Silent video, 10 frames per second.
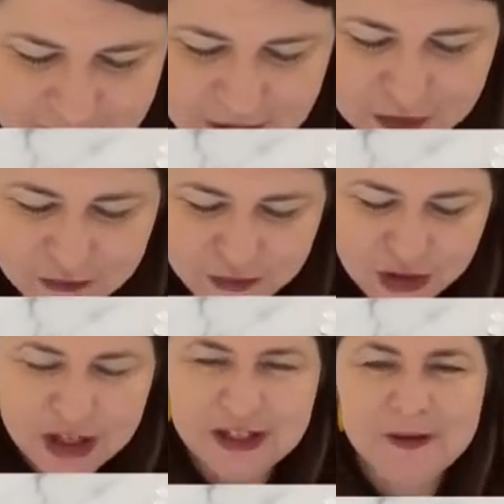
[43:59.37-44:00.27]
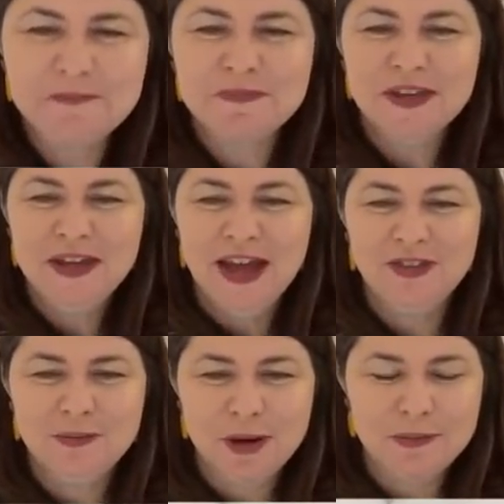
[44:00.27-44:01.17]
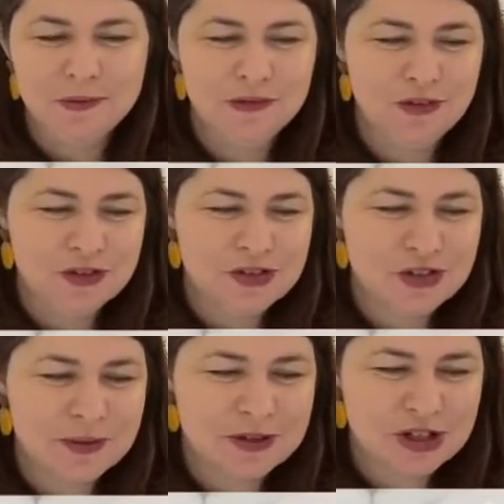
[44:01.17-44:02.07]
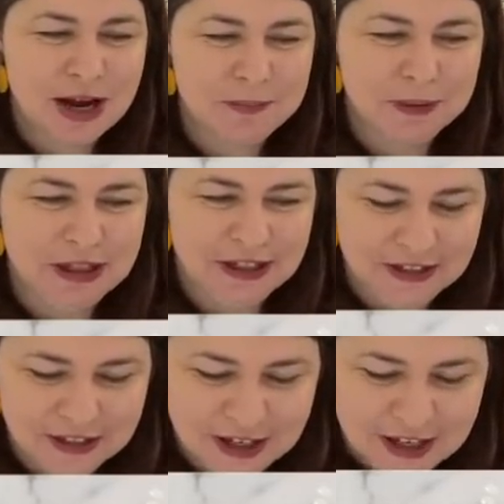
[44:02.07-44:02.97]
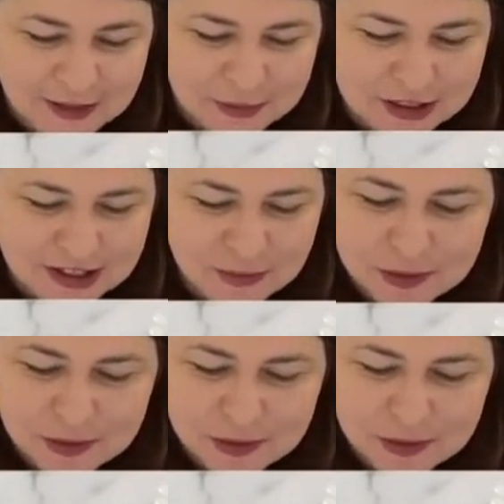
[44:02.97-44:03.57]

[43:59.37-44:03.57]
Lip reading: even for like, at the moment we've got so much happening, but this